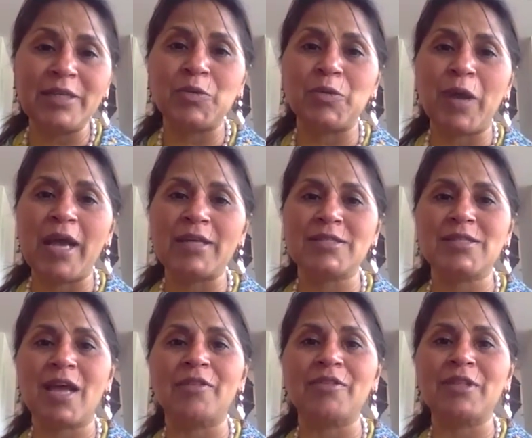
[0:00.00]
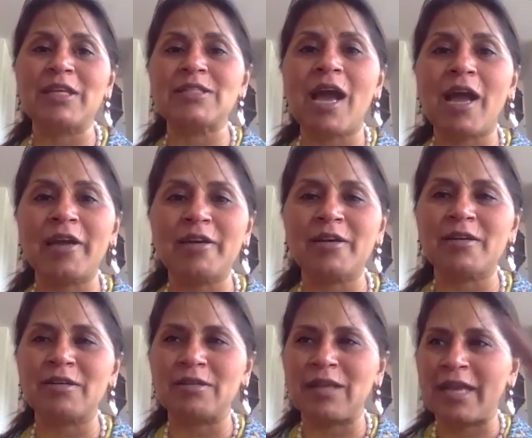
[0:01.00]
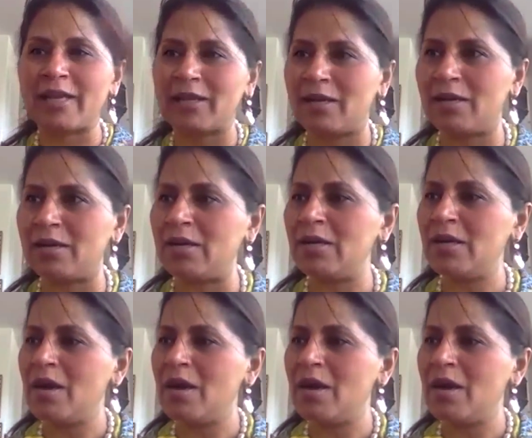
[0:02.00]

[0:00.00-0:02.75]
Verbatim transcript: who has done the entire like uh,